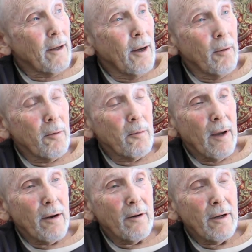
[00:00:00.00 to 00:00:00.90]
we were
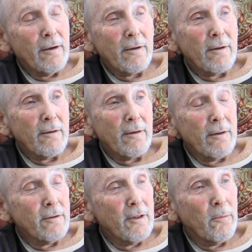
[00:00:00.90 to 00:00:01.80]
married
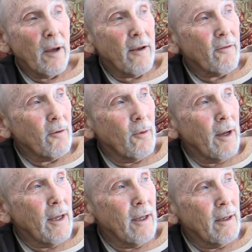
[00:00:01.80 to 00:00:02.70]
till she passed away
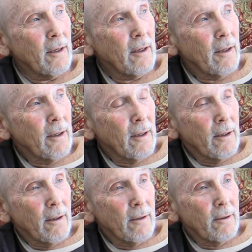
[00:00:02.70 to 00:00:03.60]
in
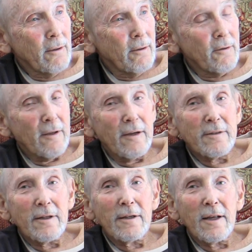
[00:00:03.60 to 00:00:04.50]

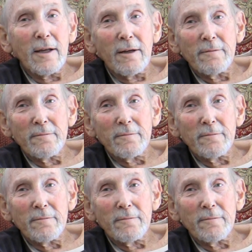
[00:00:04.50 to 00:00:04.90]
2009.